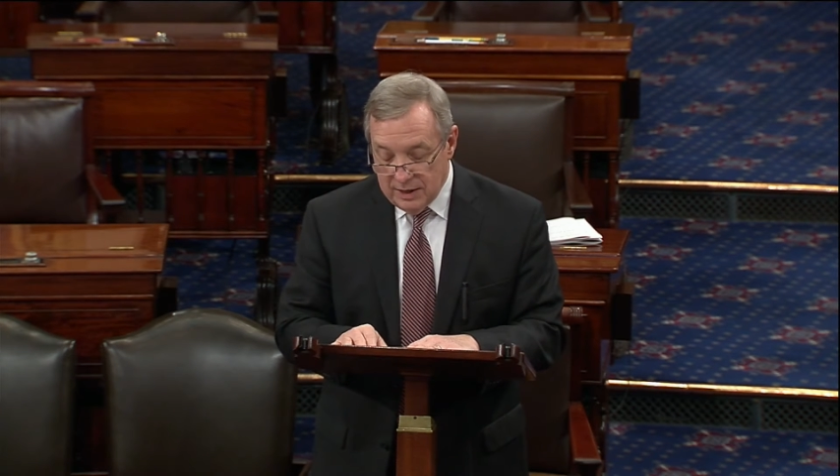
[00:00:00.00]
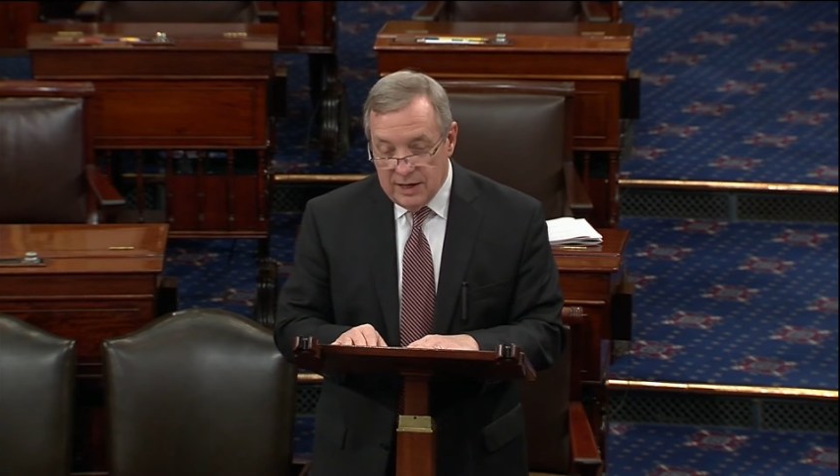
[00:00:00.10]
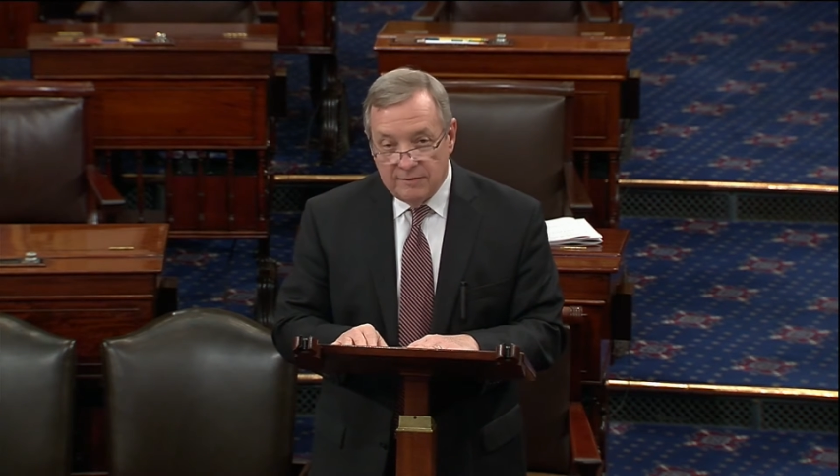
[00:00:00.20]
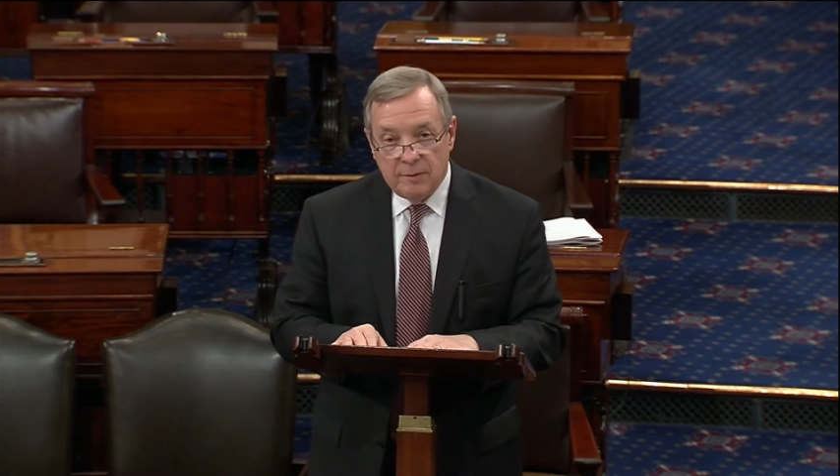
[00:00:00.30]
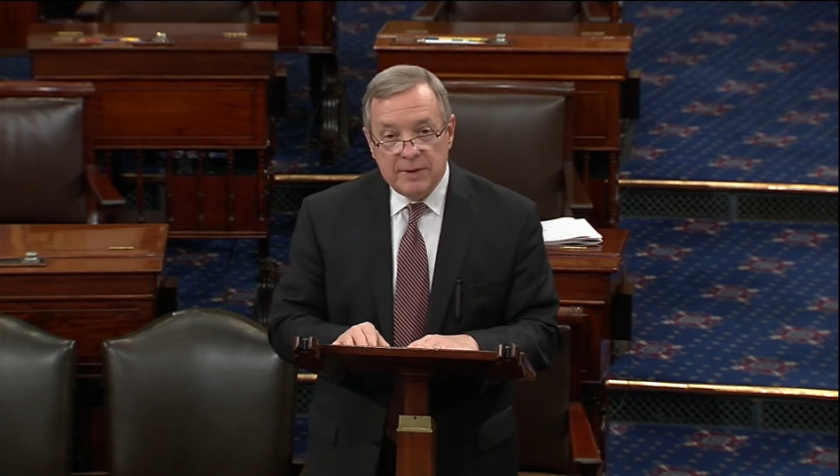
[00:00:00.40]

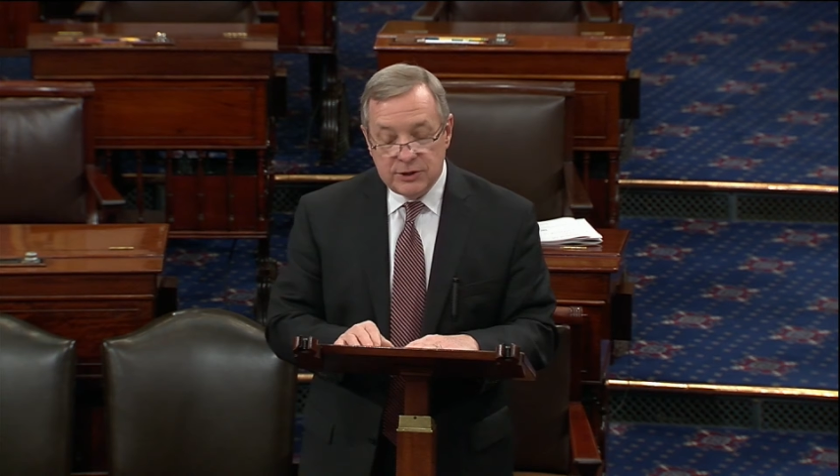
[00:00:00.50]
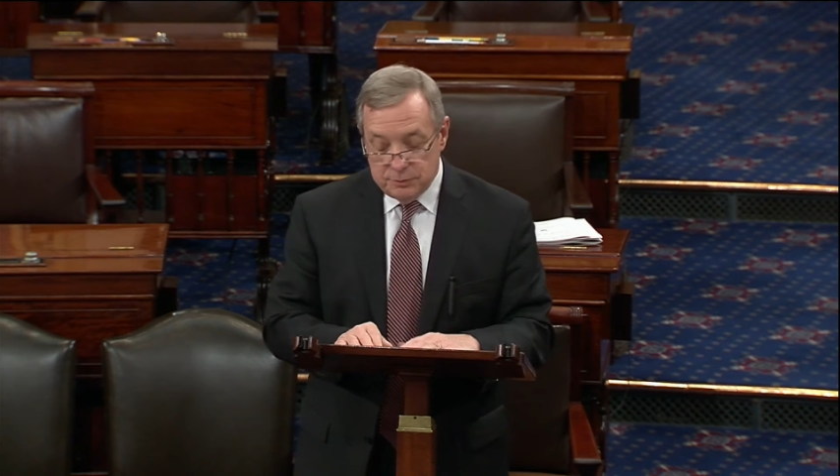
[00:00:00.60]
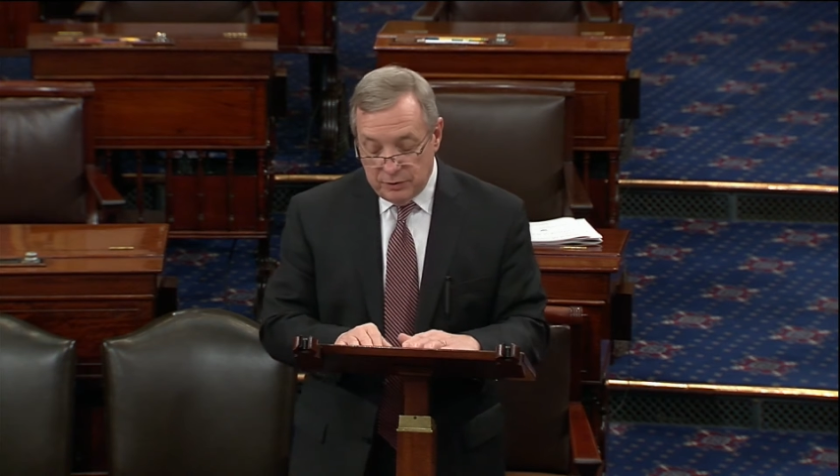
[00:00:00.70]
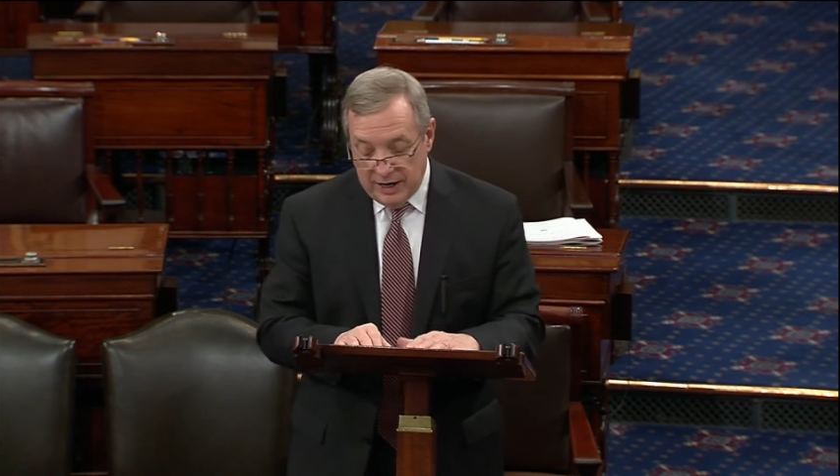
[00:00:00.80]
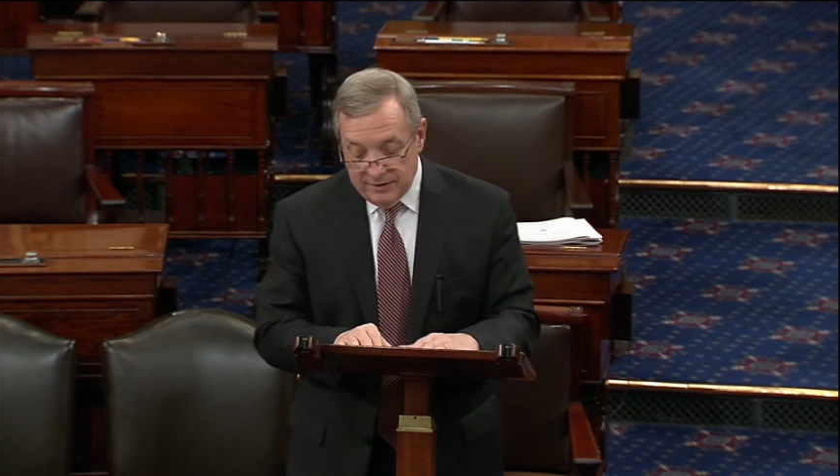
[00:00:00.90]
of immense
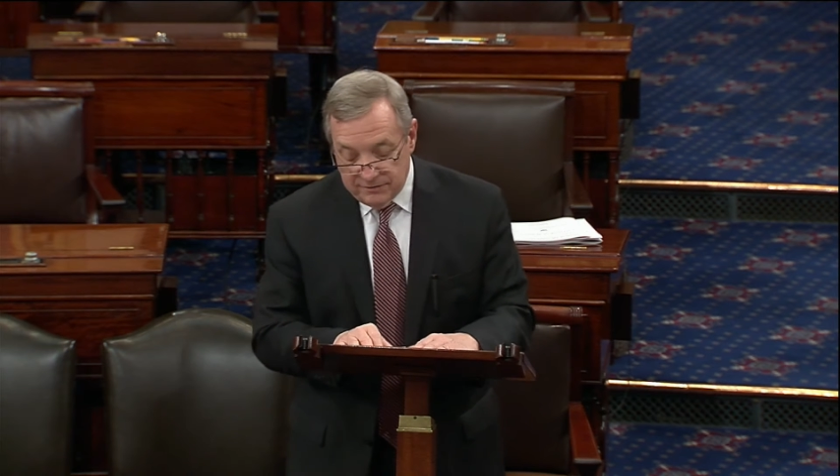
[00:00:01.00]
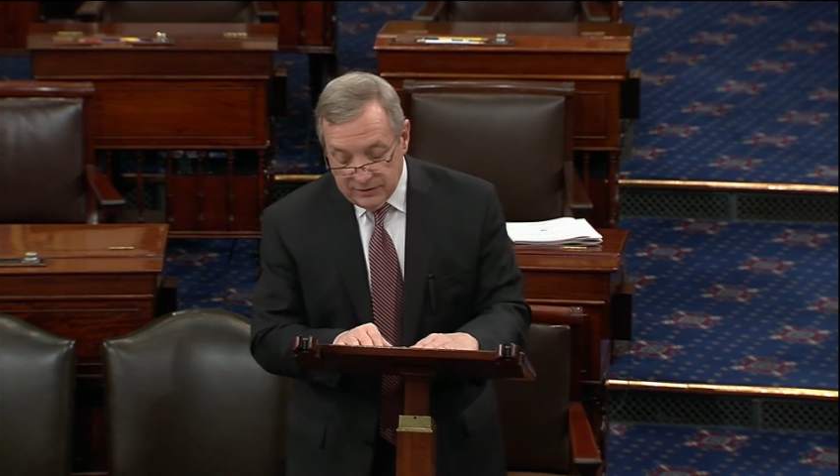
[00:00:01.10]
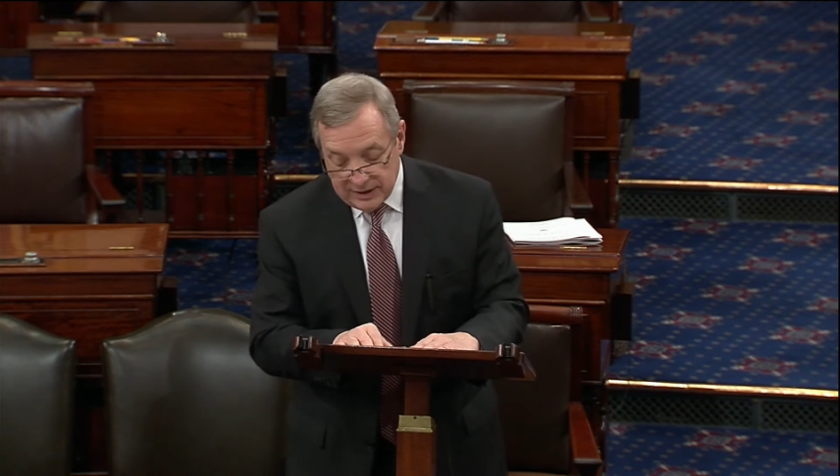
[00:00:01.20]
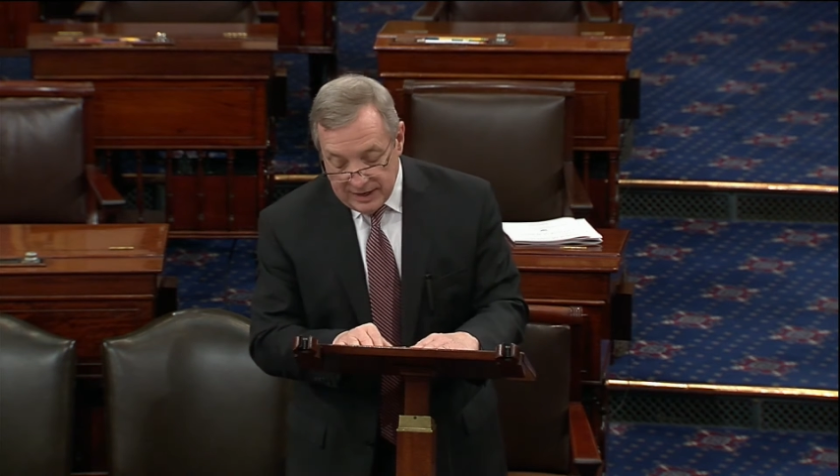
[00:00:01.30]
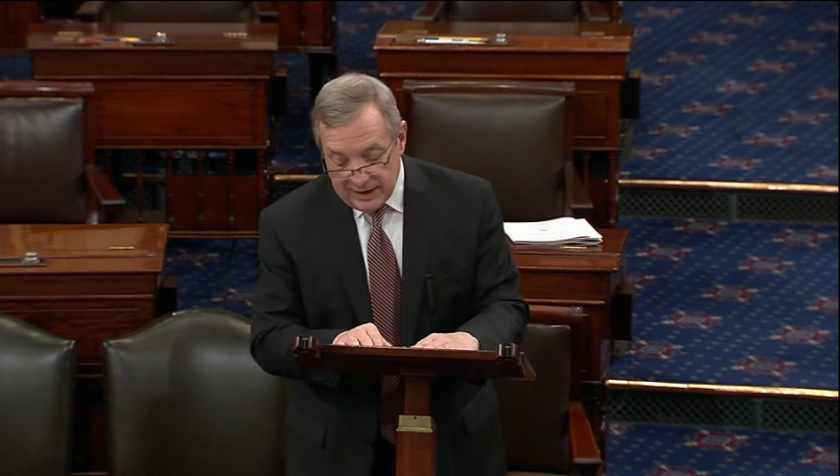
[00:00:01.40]
pride for
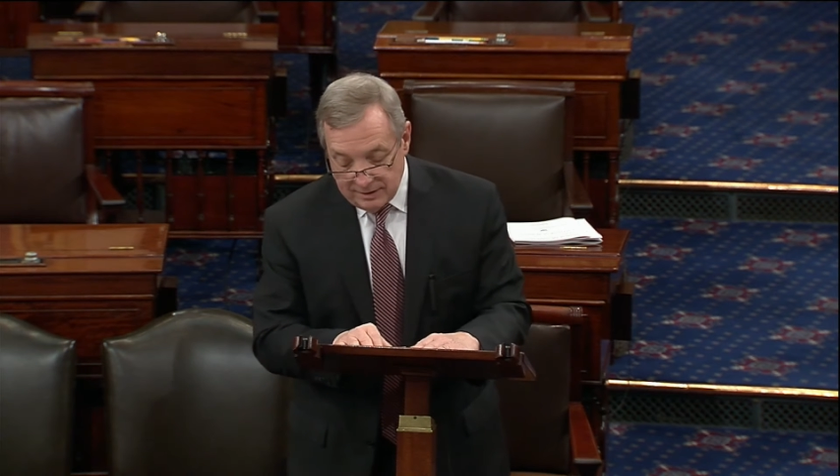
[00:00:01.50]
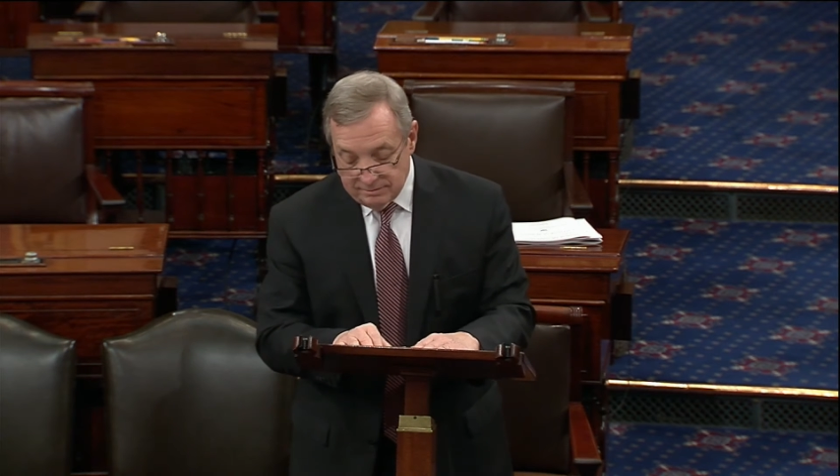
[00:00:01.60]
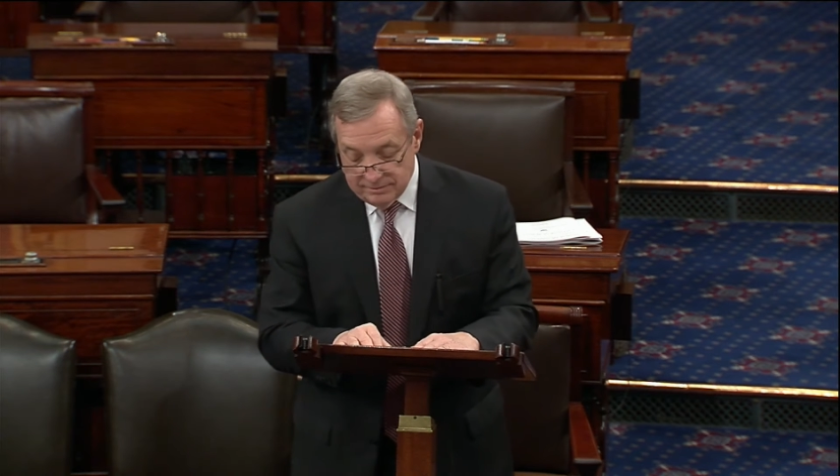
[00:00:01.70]
Atlanta